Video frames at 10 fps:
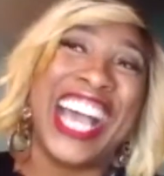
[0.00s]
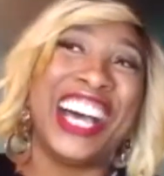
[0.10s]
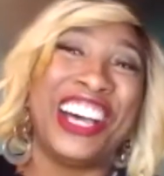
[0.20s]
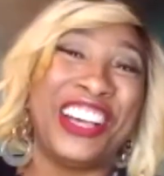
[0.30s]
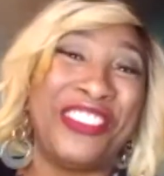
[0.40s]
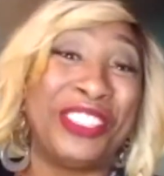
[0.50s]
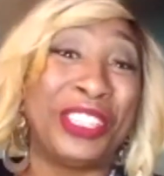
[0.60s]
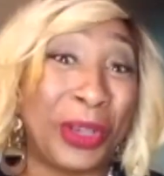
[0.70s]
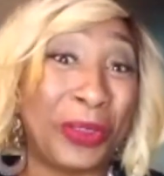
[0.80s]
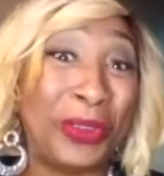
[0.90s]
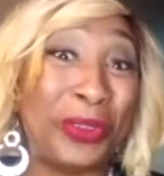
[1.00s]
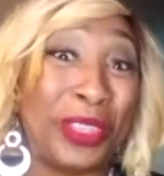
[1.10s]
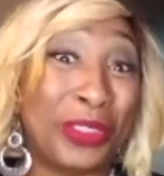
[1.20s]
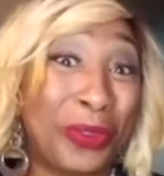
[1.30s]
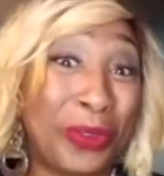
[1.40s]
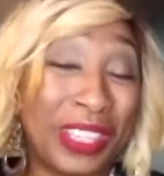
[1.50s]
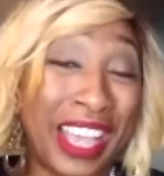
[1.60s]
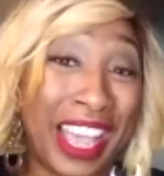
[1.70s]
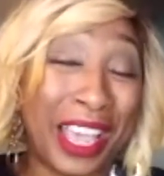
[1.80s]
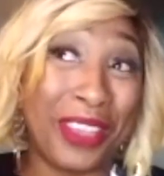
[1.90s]
to go do this full
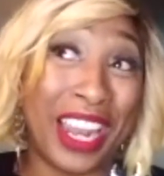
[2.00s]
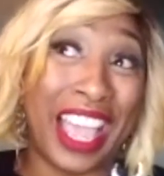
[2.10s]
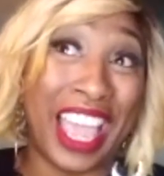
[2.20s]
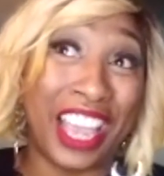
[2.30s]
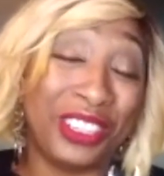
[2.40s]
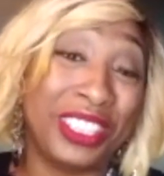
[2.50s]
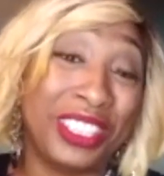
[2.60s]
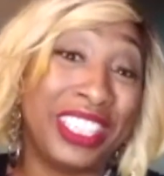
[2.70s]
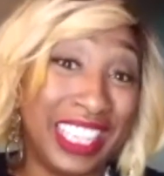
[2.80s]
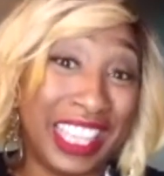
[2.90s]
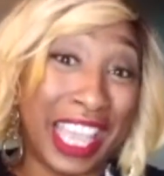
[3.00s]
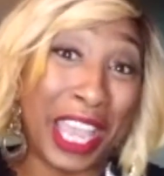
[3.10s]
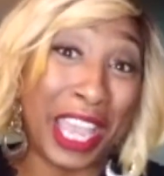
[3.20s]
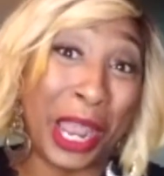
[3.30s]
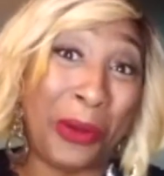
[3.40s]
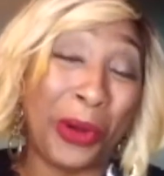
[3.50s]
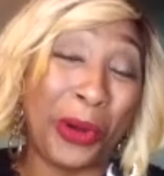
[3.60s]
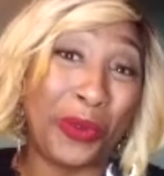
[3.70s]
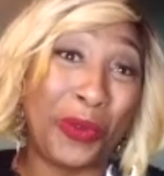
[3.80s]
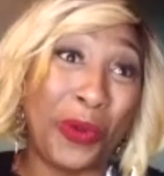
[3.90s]
time. And I actually did that. And I
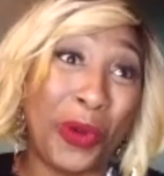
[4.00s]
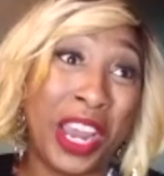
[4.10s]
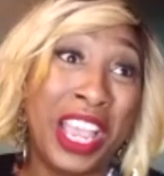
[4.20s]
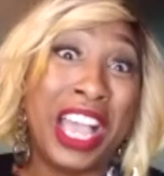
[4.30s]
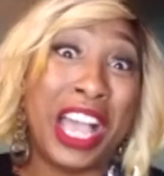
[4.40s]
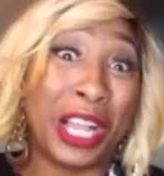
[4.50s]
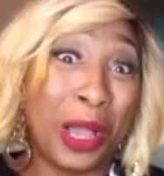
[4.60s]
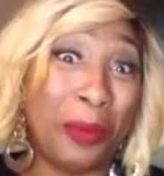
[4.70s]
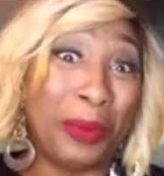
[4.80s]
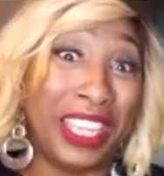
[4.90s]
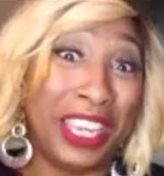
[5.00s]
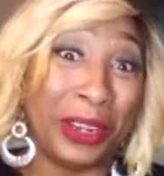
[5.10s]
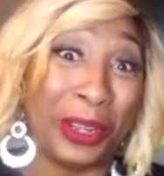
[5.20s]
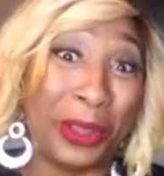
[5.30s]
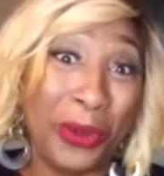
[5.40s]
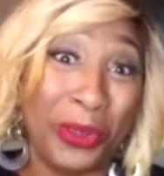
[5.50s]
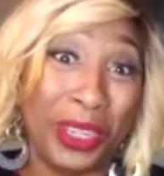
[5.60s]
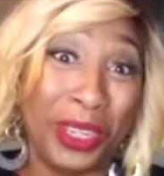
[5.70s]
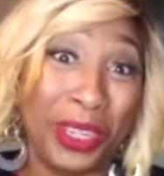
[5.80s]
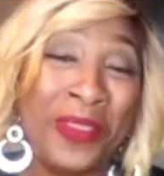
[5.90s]
worked for a company here
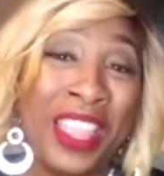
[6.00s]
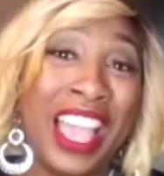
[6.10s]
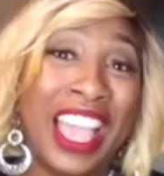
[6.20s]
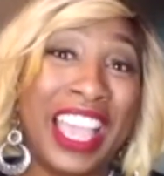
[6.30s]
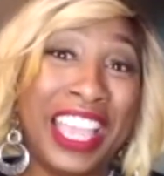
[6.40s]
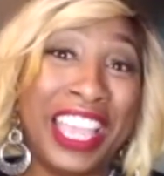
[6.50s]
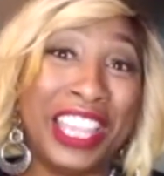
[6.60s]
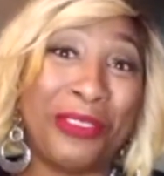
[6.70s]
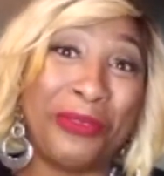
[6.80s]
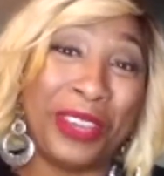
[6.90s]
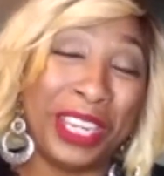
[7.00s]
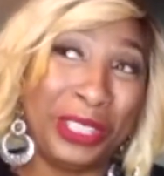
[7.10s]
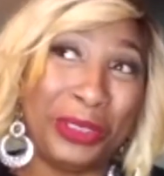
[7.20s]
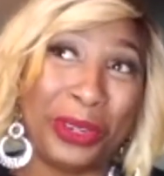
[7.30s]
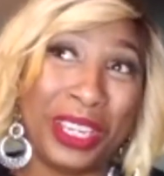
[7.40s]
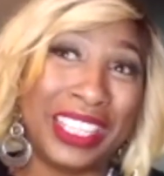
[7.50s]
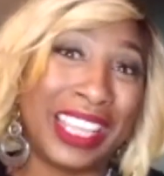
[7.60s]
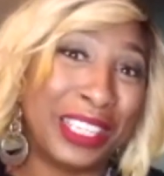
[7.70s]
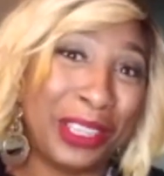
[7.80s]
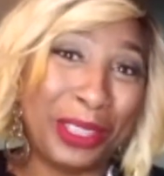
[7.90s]
locally. And the funny story is, I
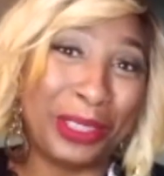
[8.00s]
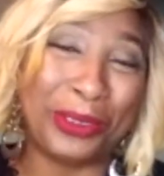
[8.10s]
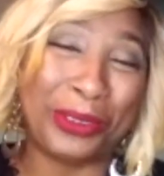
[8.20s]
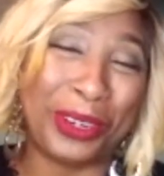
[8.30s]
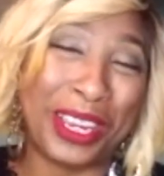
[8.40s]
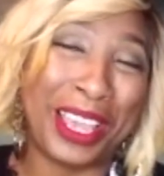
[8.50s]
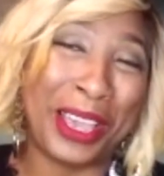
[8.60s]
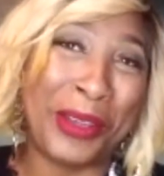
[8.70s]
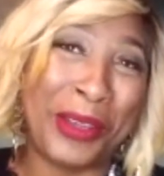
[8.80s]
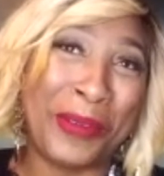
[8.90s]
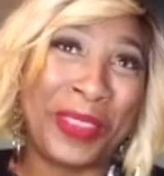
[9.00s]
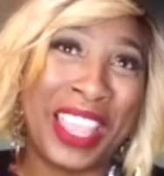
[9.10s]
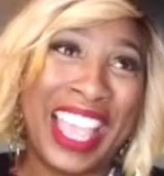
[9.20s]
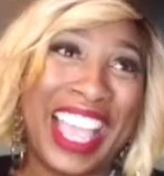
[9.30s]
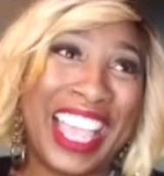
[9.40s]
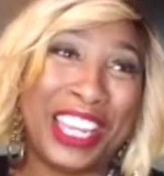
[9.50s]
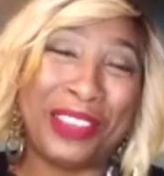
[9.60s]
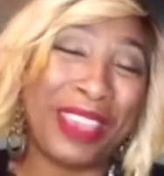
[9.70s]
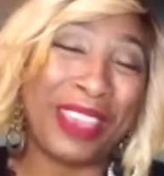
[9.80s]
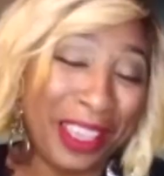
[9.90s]
tell this story and
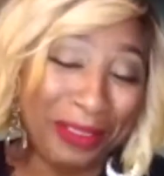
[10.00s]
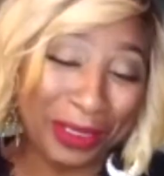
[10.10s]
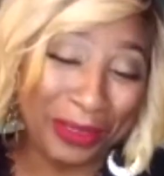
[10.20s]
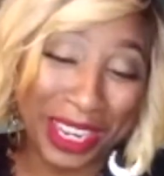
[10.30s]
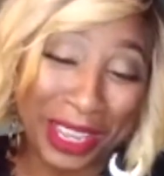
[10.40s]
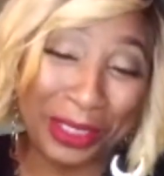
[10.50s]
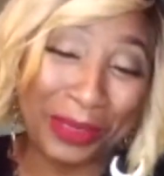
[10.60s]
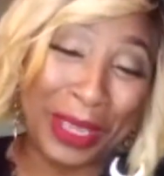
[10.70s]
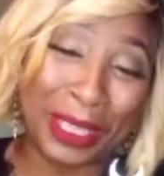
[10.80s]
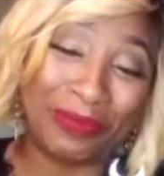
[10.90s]
it may help someone else, but I